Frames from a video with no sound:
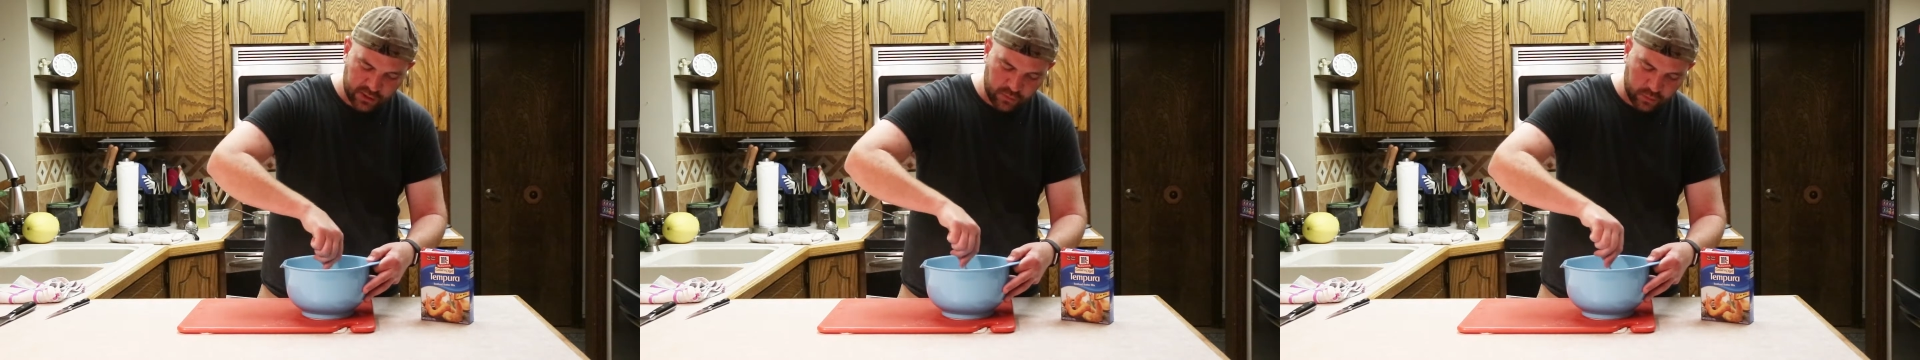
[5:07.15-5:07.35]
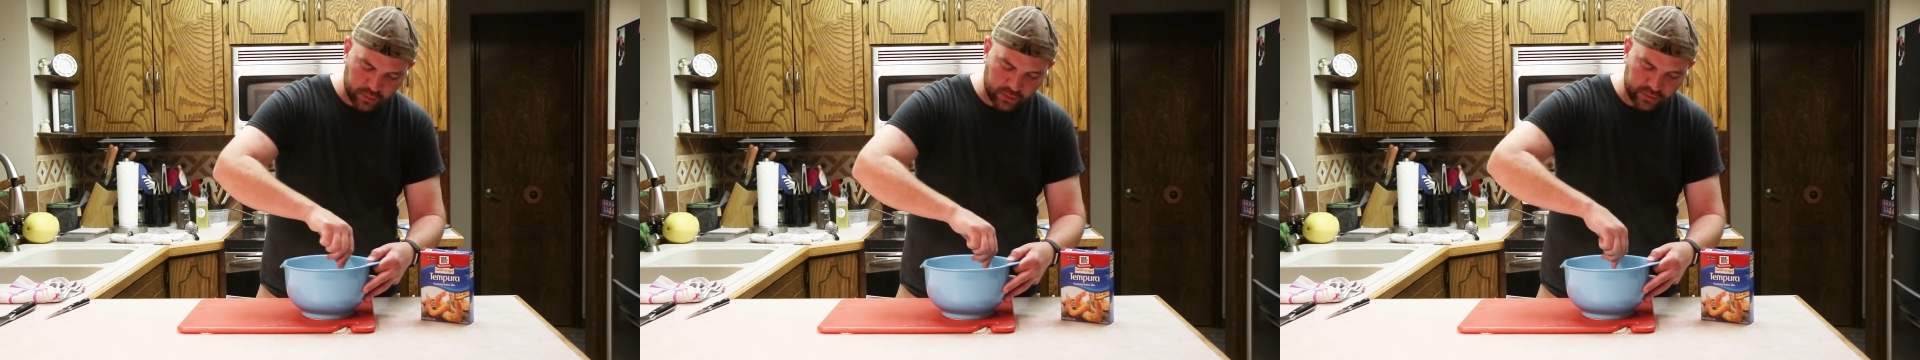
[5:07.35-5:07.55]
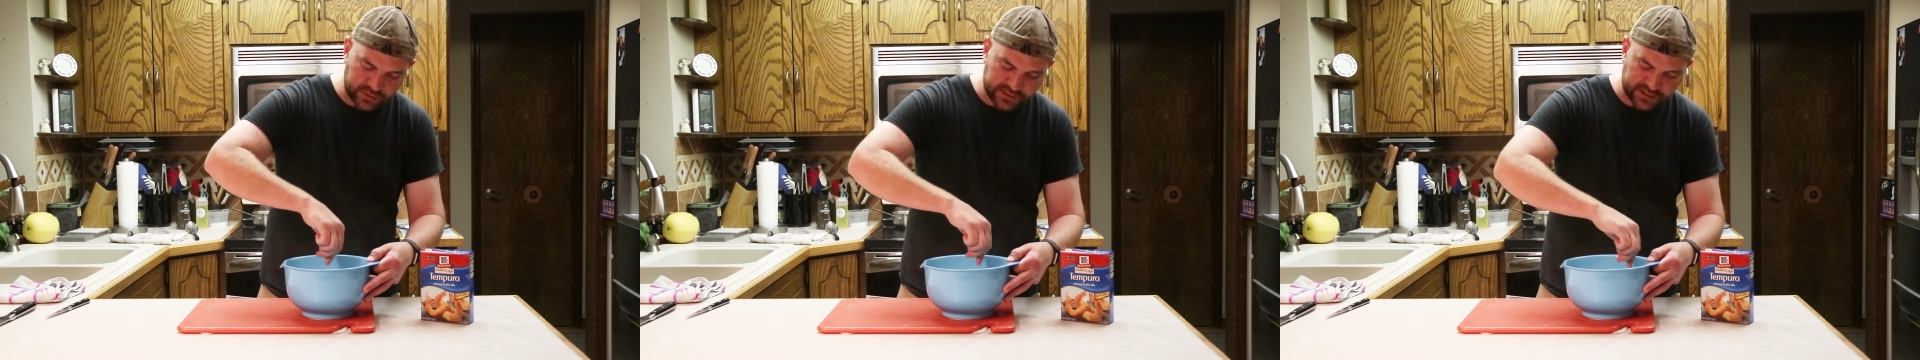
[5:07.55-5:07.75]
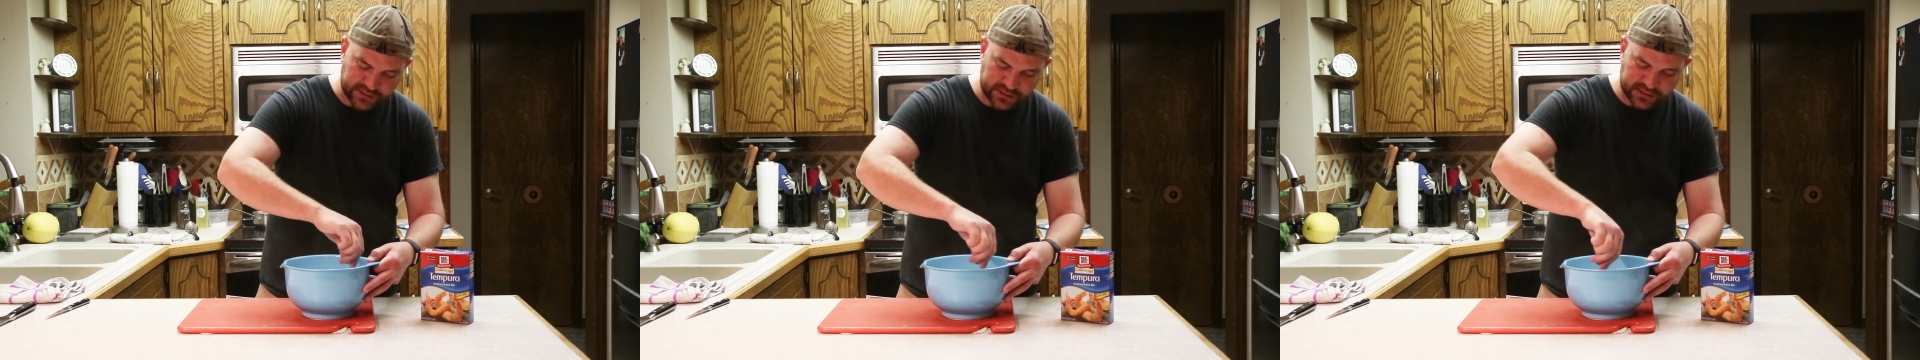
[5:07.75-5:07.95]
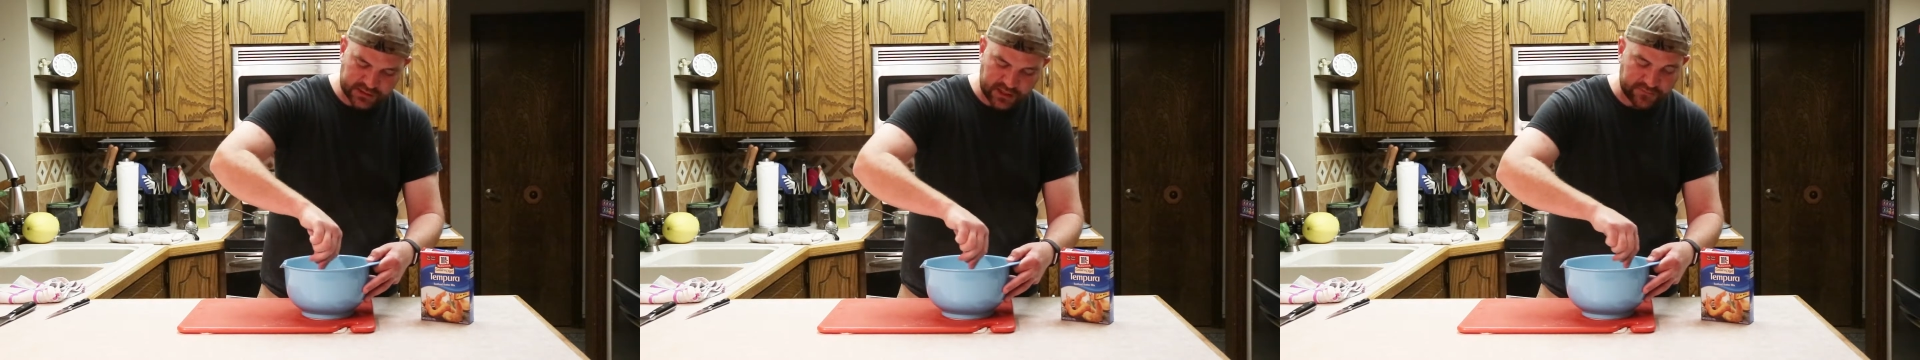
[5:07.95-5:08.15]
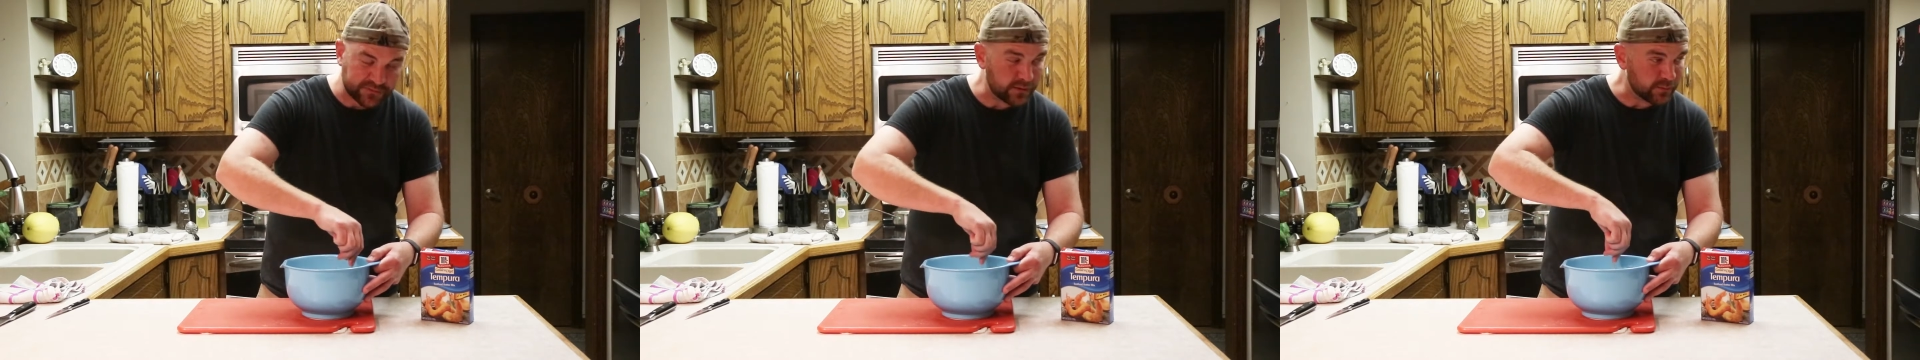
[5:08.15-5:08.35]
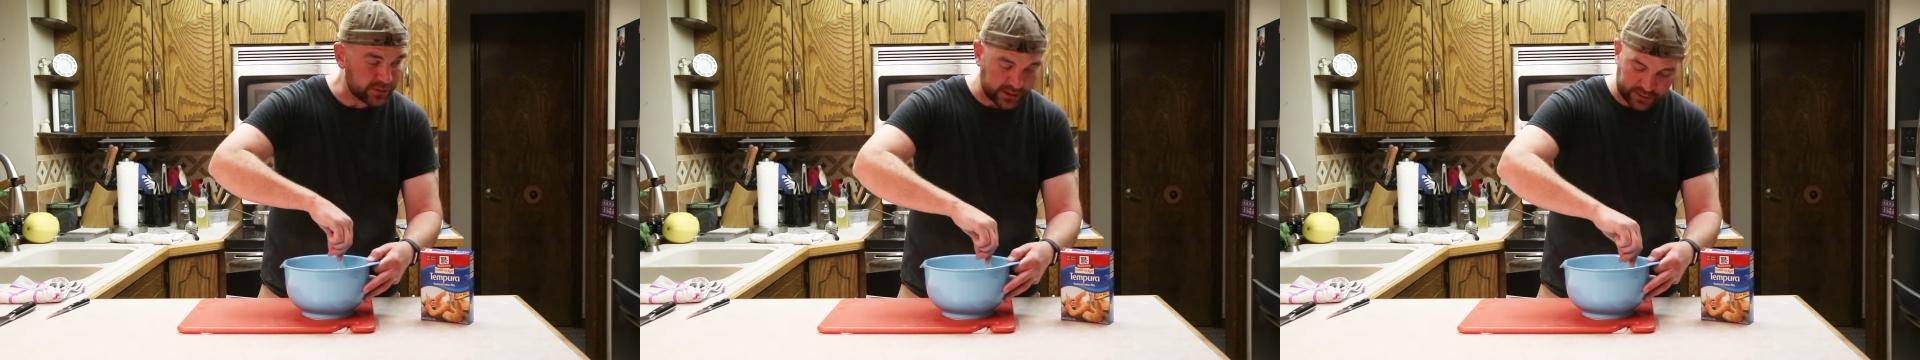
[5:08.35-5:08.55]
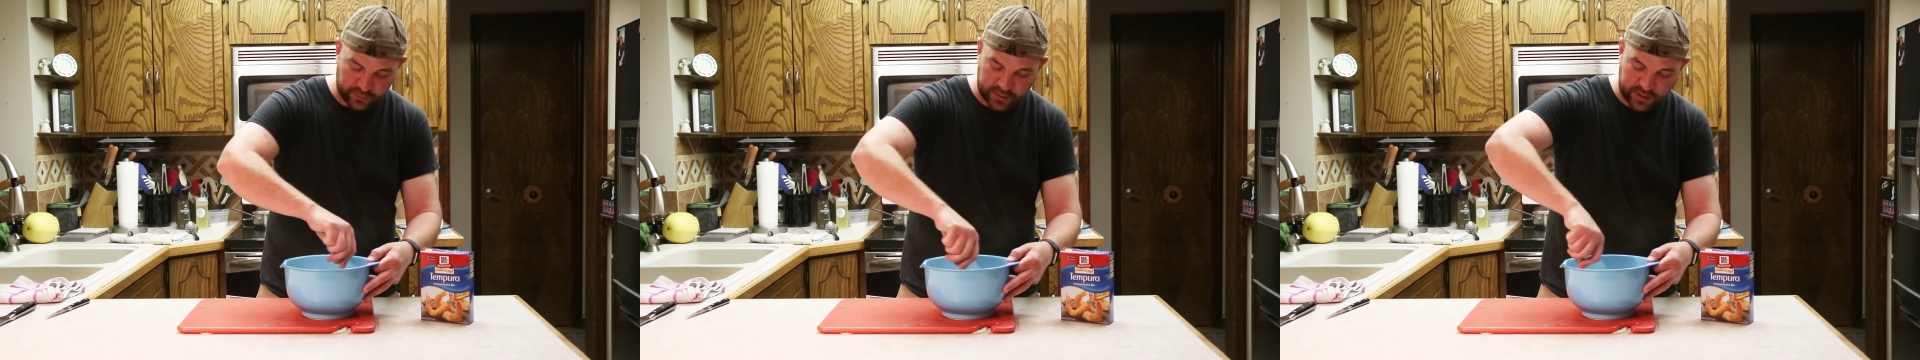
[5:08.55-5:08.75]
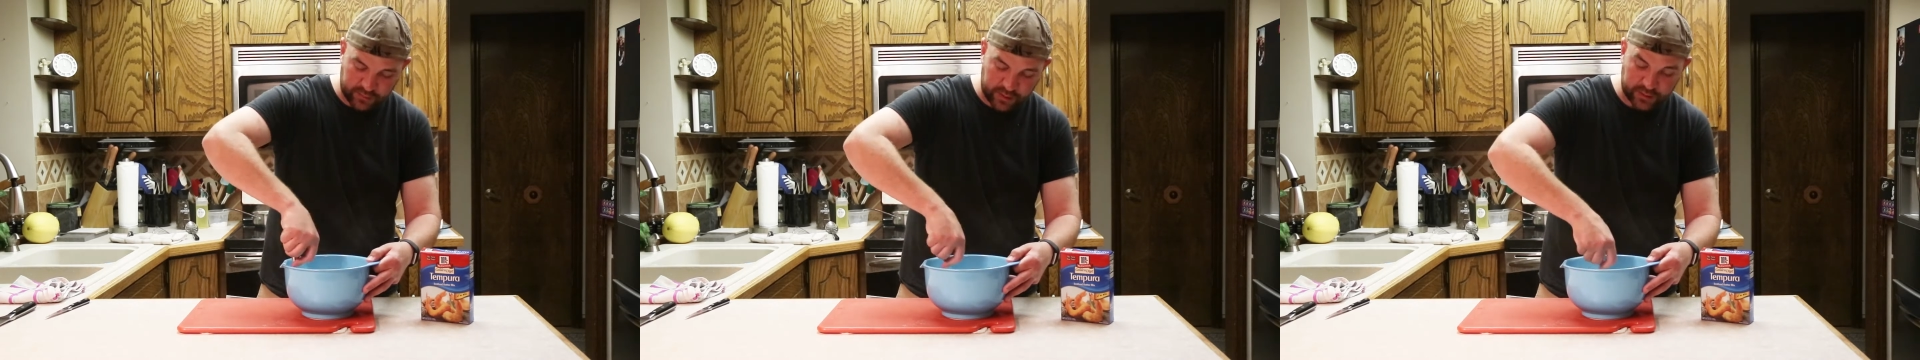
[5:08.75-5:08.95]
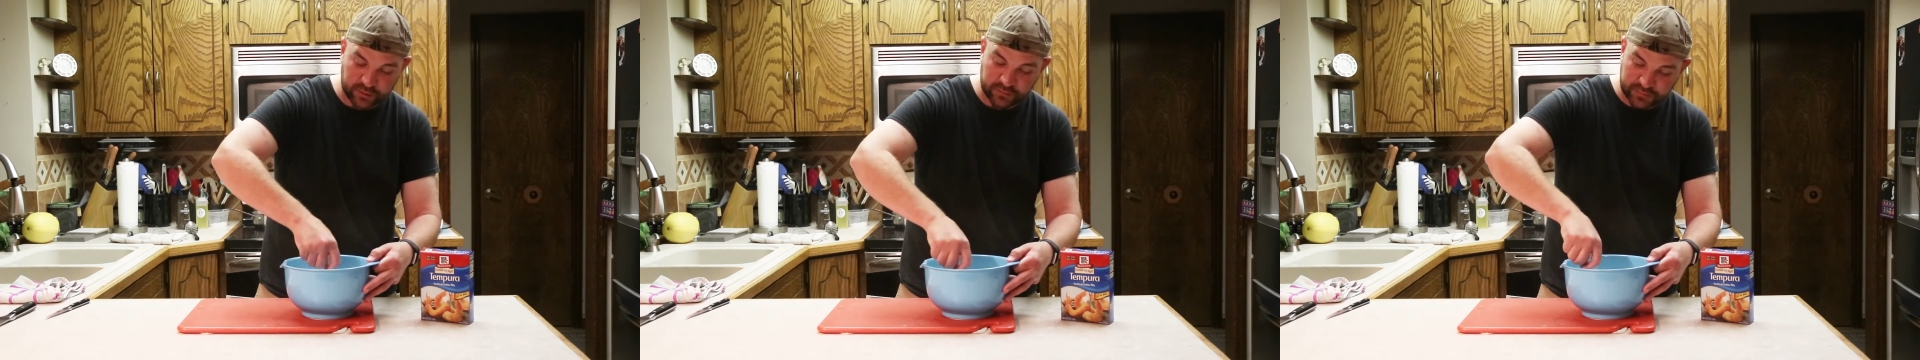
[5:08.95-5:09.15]
we're going to stuff them with that crab
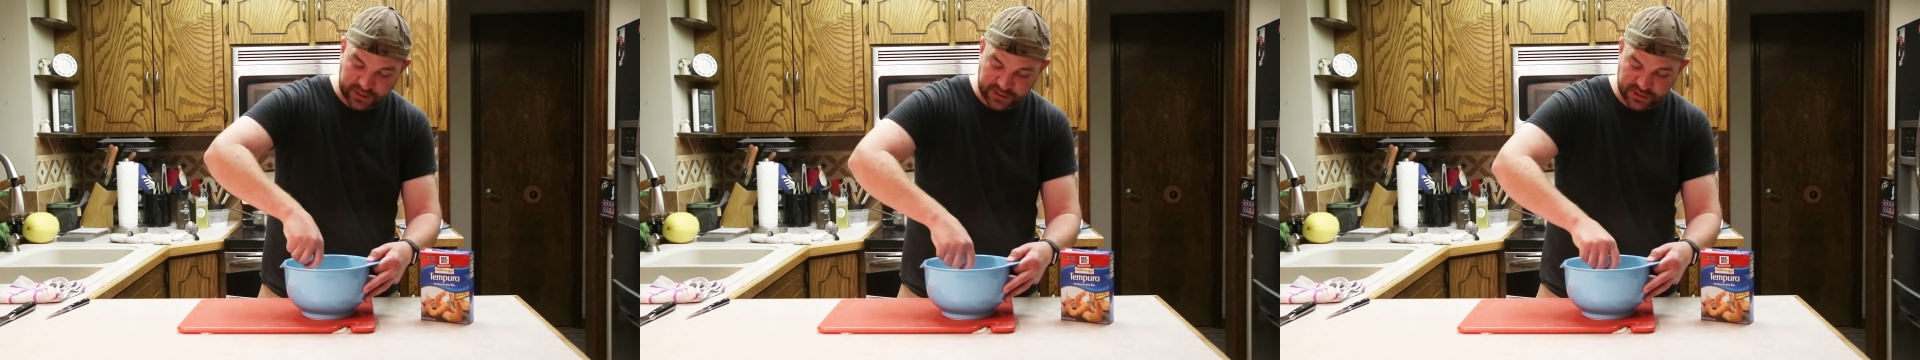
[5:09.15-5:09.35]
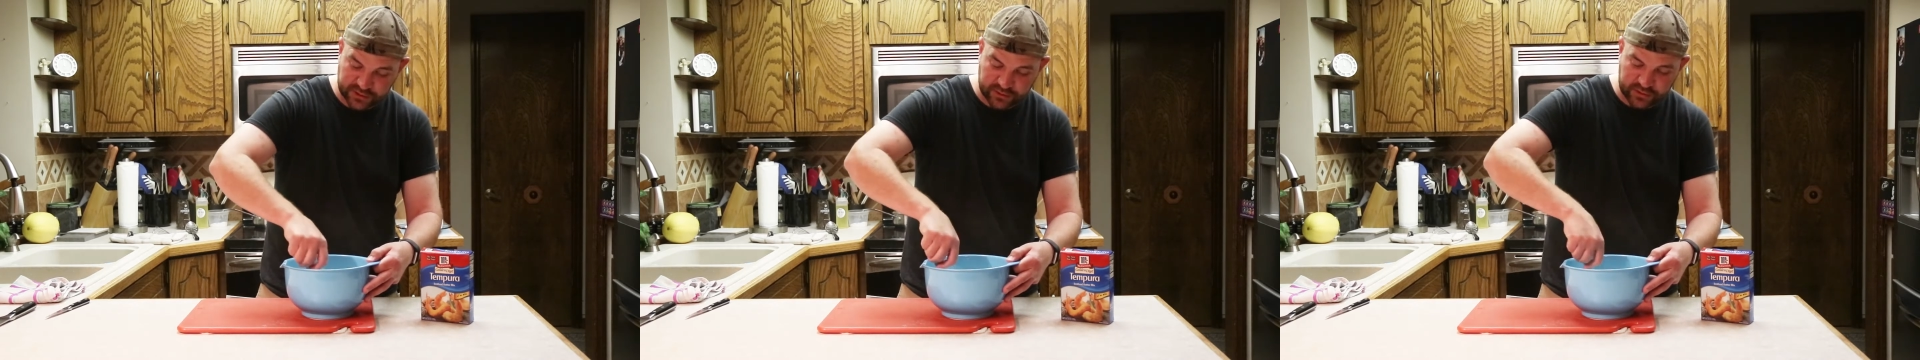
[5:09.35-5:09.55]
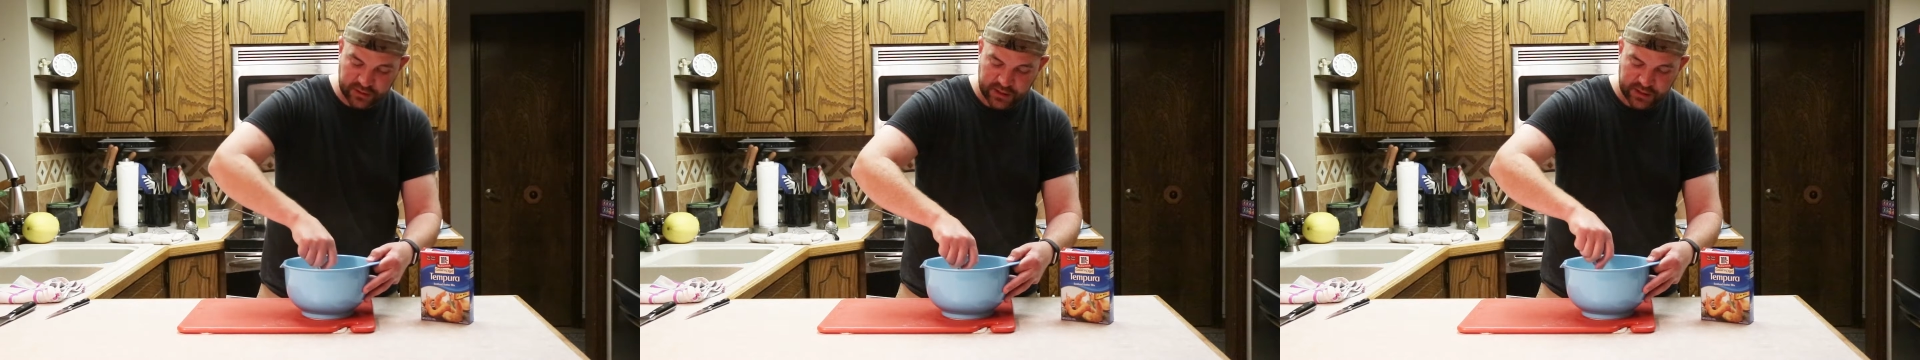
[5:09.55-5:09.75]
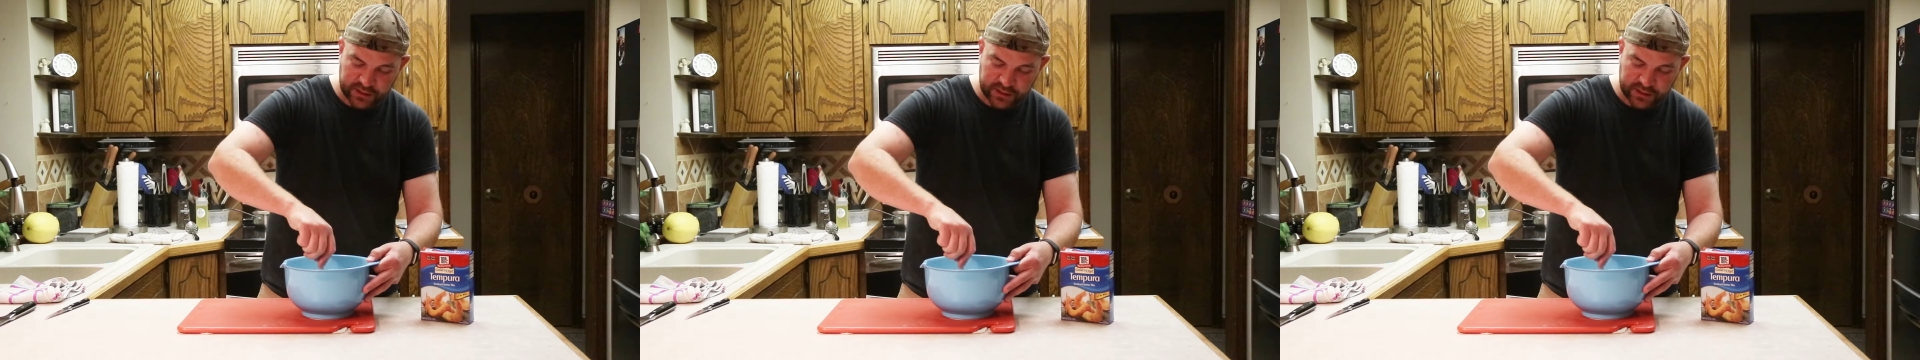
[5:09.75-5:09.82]
rangoon mixture,